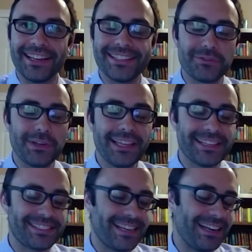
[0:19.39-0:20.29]
and it's really
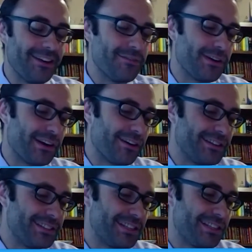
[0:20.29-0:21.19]
exciting over at our
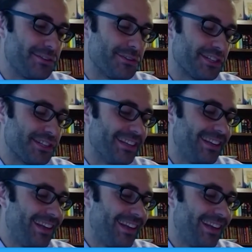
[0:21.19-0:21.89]
institution.